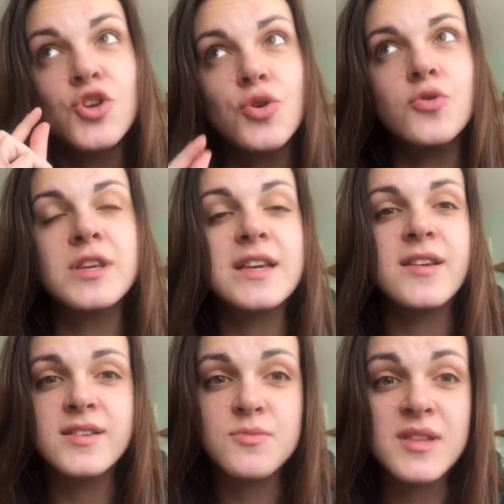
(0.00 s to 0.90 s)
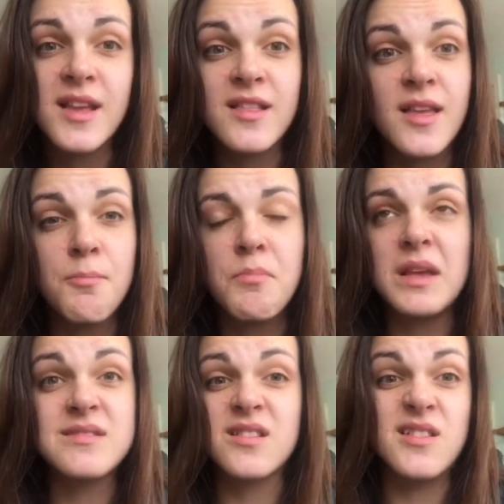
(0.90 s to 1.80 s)
uni is nearly
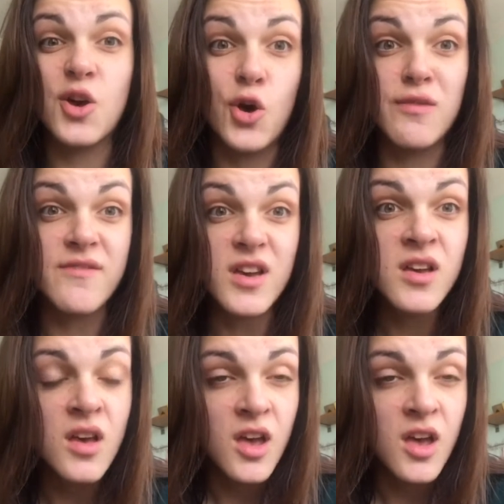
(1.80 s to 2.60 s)
basically over.